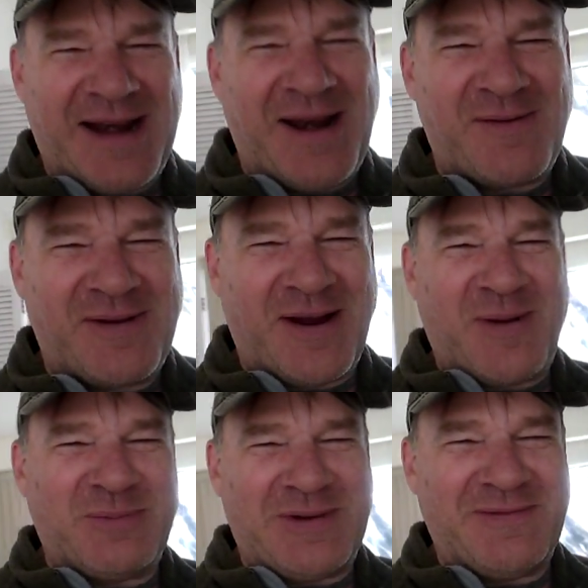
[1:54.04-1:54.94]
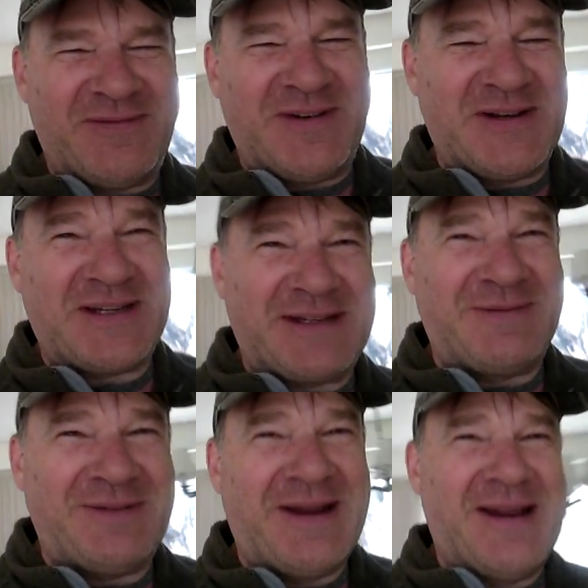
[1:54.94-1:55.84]
I've come to
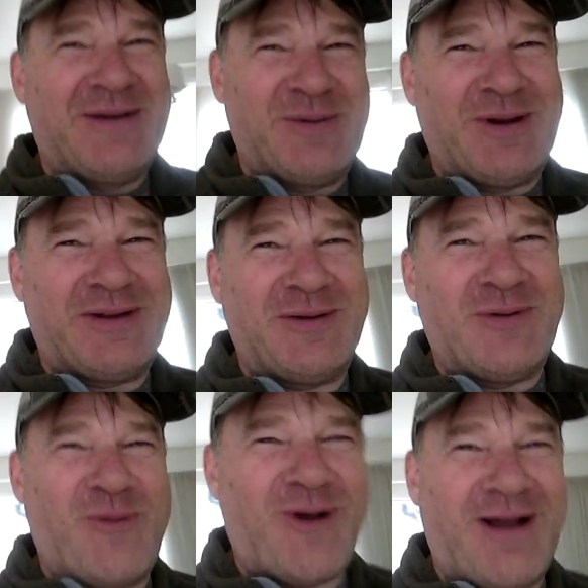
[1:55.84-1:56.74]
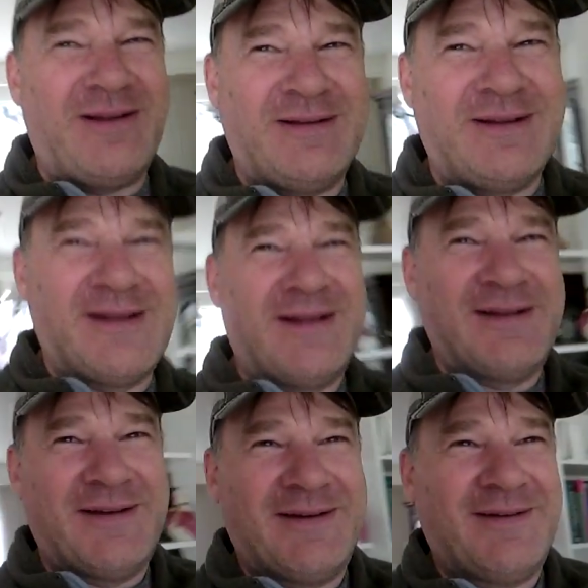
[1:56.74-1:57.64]
visit with you all.
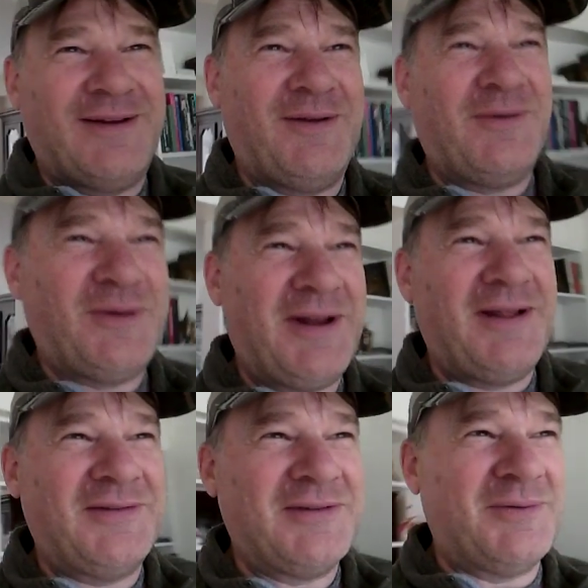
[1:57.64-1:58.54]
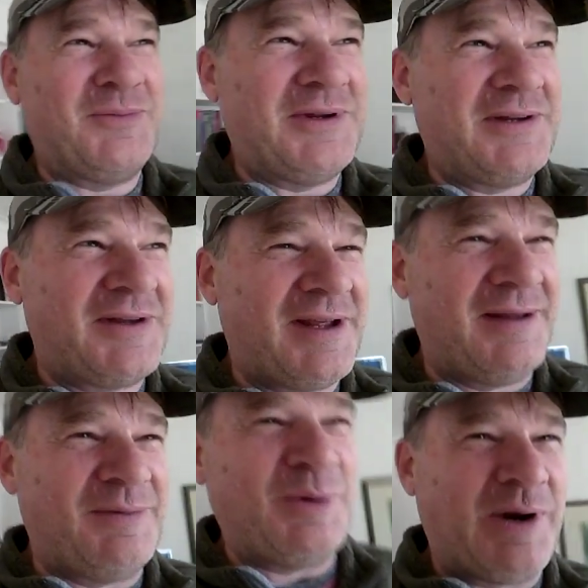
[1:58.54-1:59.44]
Now, what else can we
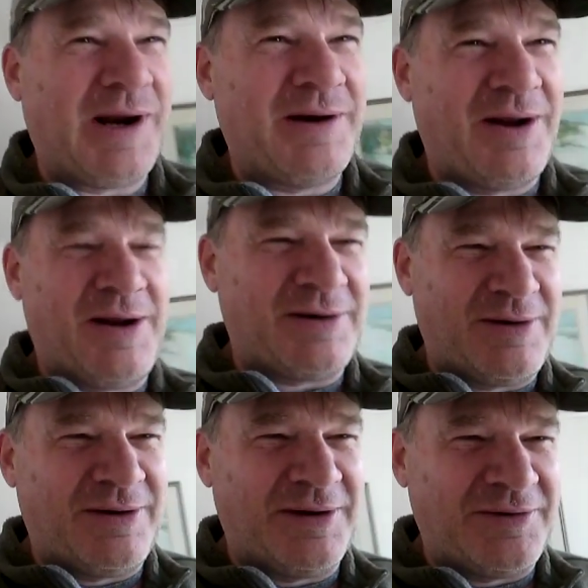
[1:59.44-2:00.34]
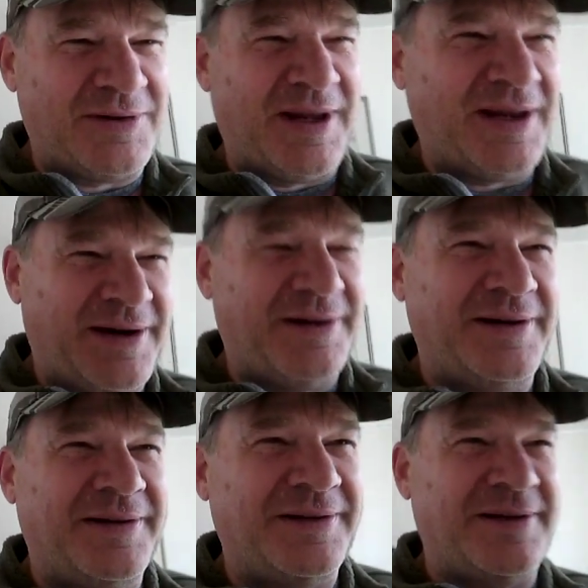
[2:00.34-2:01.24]
say? We're not gonna say
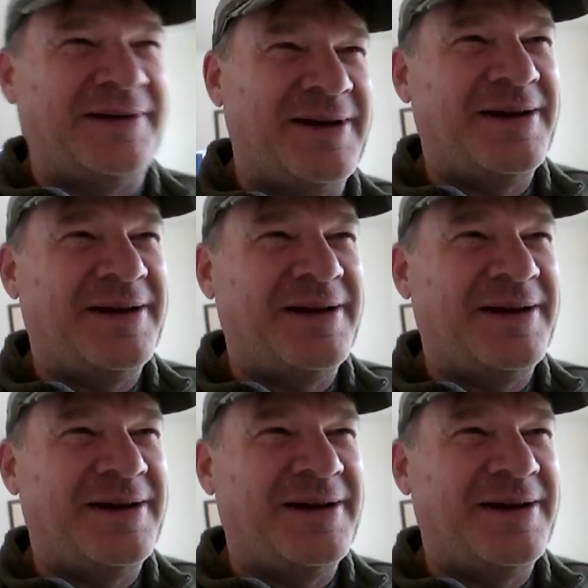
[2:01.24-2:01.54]
anything.